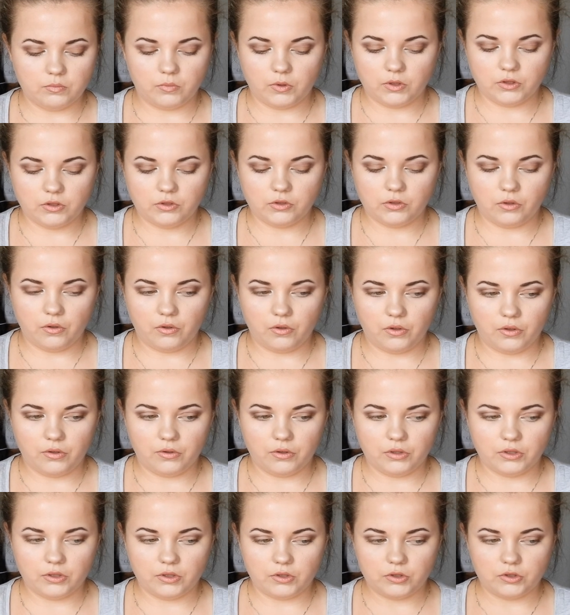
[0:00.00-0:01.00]
one store
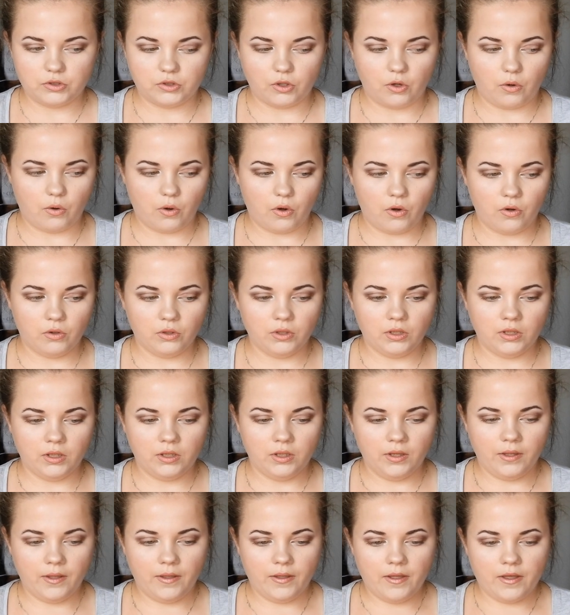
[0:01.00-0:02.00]
or so on.
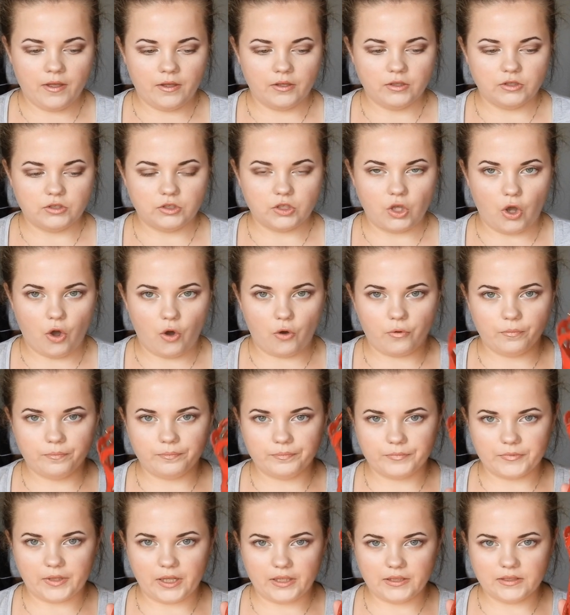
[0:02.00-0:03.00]
So
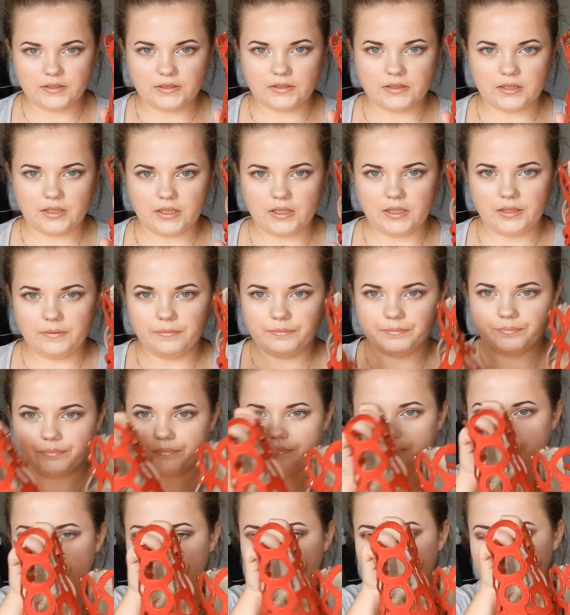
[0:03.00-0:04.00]
let's see
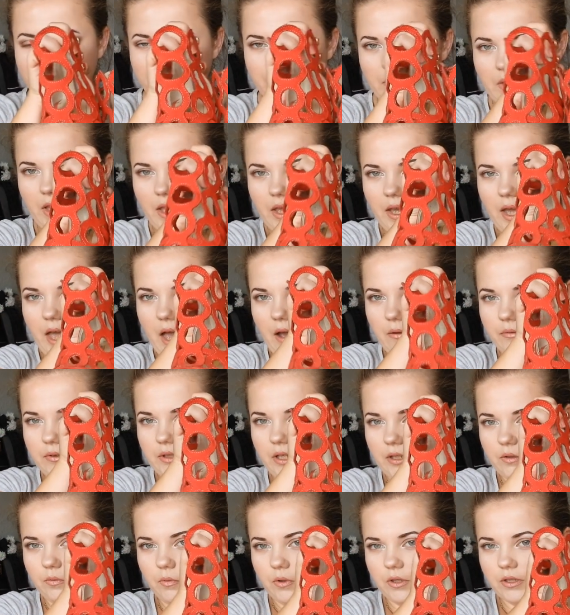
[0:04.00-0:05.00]
how
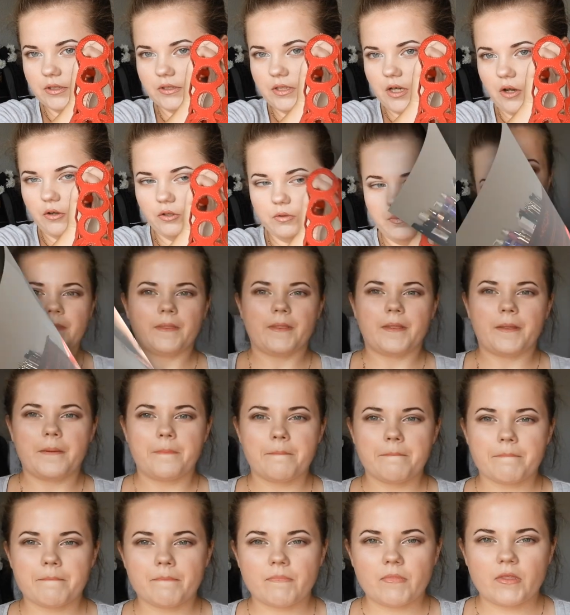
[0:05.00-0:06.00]
that works out. But
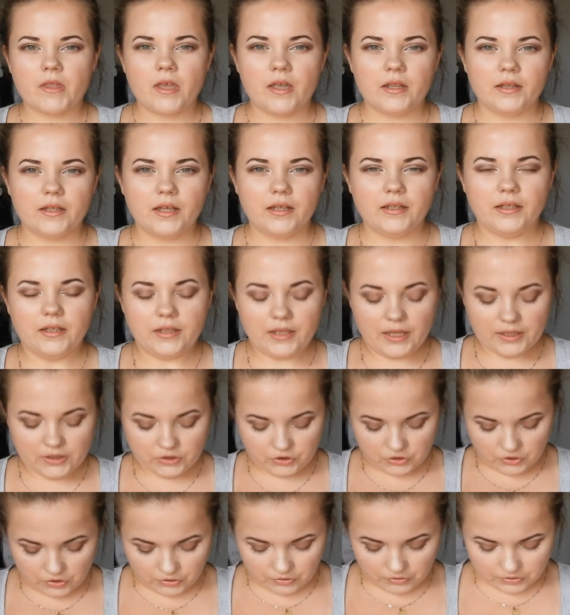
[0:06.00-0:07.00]
then the
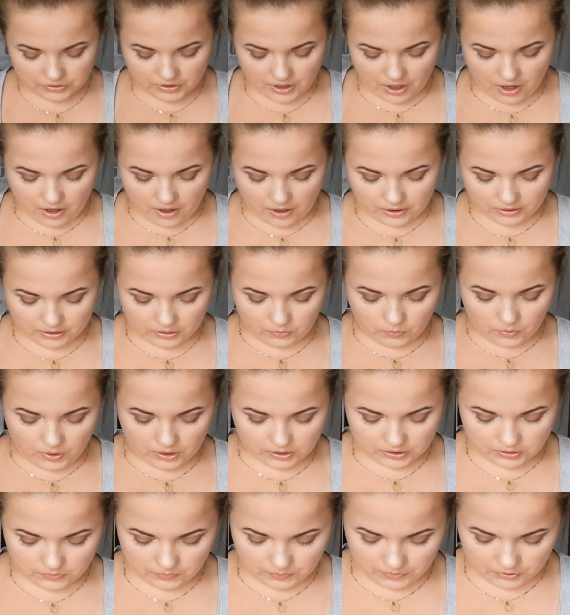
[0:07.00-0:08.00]
next shoes are the
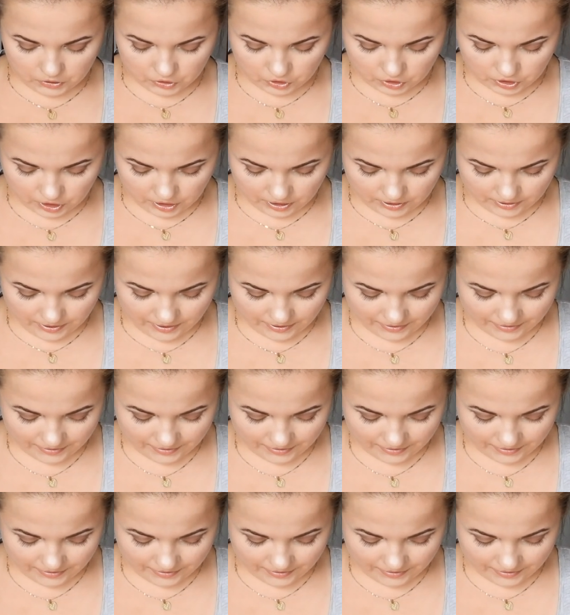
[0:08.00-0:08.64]
ones which